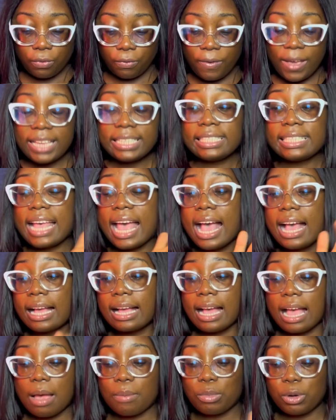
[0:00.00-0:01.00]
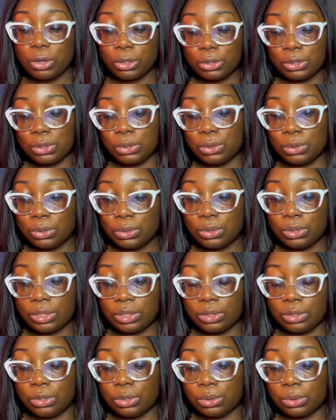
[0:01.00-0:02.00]
first hack I'm going to
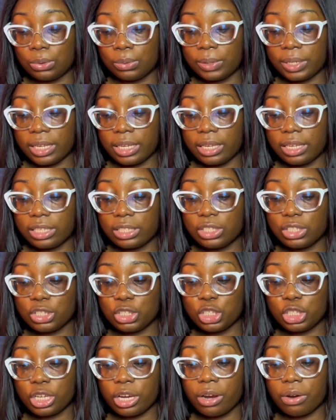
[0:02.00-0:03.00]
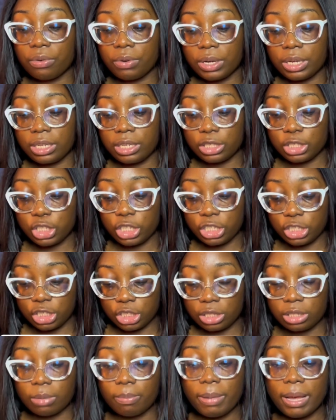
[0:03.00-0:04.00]
do is sharing,
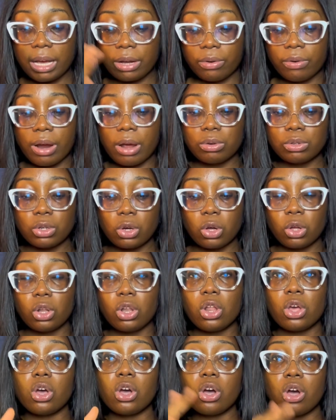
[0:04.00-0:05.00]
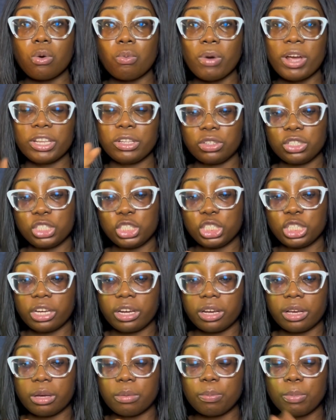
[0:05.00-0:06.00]
changing the background color when you
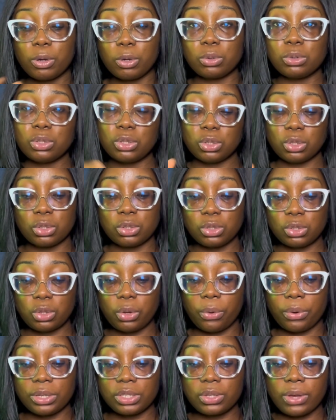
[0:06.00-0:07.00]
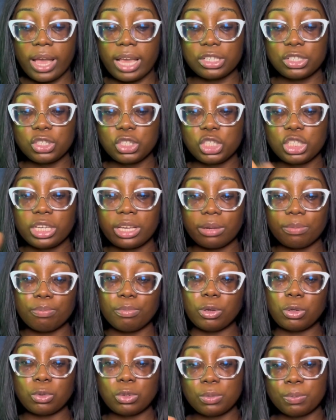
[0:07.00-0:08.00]
share a post to your story. So I just shared
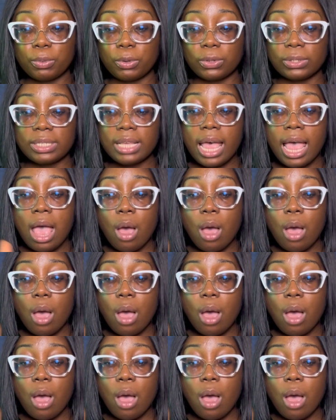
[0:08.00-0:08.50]
Mills post.